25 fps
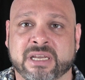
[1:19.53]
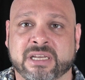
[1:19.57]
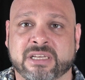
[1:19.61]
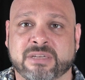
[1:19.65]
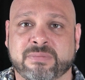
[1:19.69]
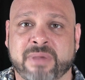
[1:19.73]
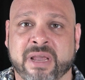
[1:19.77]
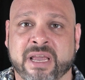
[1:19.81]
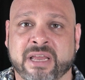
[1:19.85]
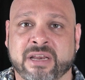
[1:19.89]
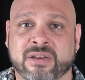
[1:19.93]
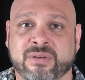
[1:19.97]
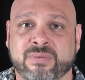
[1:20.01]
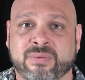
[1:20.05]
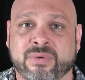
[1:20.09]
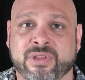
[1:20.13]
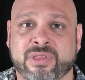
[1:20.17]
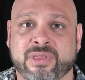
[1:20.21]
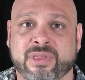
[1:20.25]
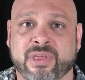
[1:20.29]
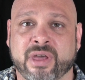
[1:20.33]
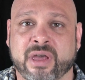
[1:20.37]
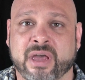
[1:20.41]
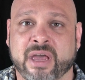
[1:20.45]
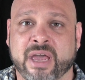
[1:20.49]
expanded
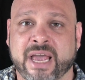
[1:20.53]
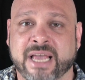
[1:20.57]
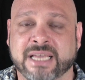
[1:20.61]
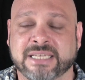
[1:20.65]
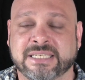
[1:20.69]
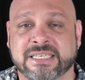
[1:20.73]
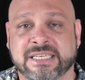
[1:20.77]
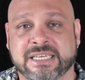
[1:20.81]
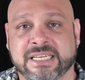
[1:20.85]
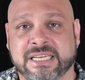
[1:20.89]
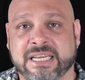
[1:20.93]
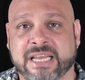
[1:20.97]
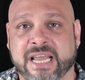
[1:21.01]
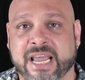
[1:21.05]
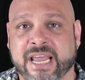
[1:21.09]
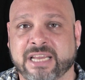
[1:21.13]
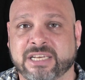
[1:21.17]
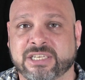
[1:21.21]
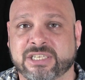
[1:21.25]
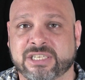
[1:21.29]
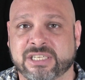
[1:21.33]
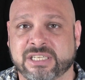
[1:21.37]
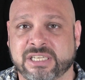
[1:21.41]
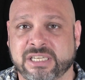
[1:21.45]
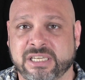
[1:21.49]
with
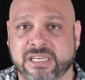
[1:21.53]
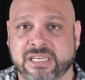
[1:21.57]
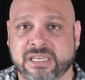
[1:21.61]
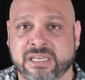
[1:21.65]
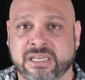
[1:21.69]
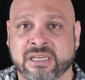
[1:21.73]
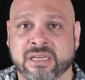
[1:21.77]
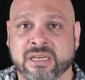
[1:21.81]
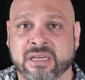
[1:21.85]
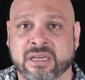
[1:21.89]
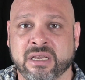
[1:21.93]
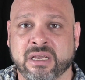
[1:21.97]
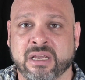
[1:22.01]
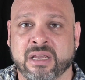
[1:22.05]
SHDC